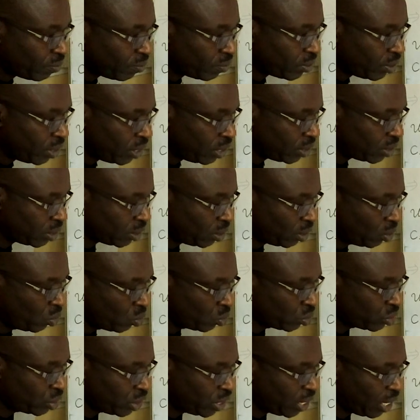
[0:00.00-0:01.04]
This
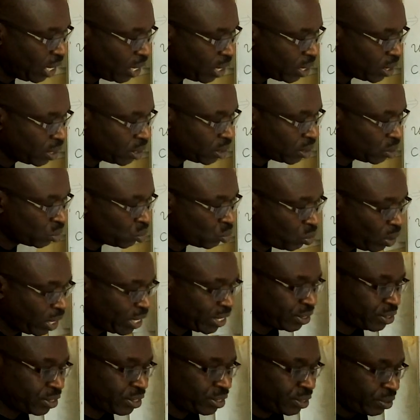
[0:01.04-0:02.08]
goes here
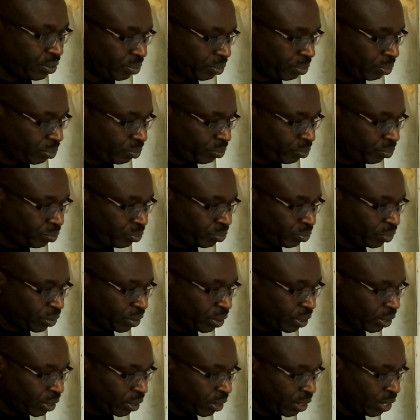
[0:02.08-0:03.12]
twice.
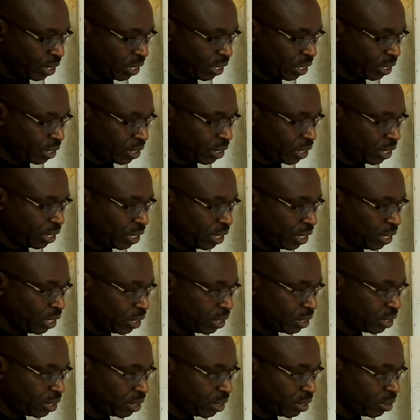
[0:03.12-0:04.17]
This
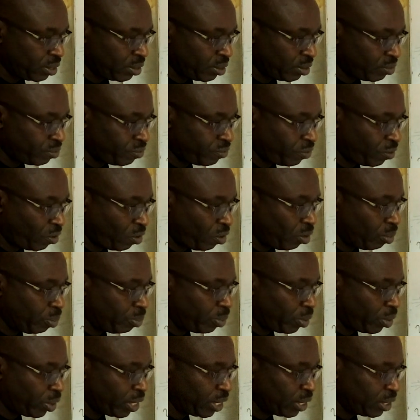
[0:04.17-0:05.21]
is
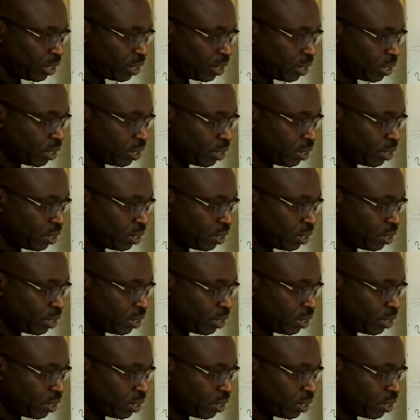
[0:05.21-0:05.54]
4.5.